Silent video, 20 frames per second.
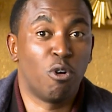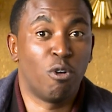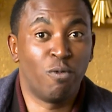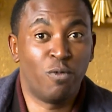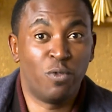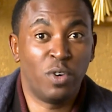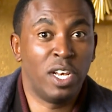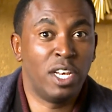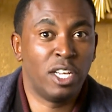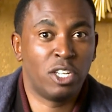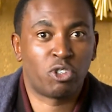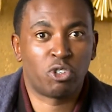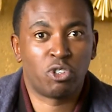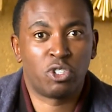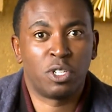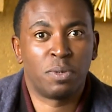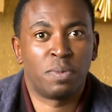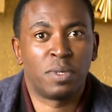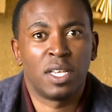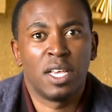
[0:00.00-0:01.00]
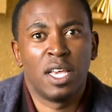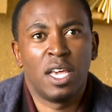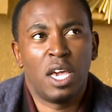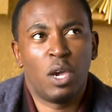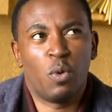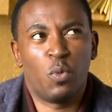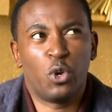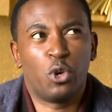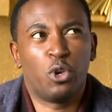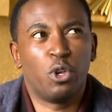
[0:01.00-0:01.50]
of relationships
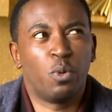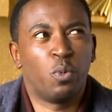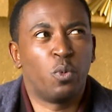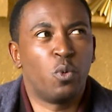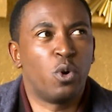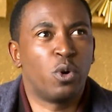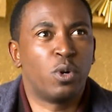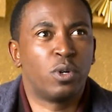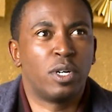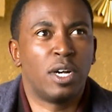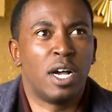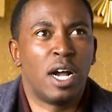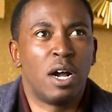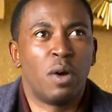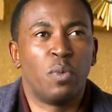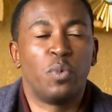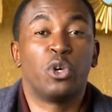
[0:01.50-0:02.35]
and we're going to walk uh,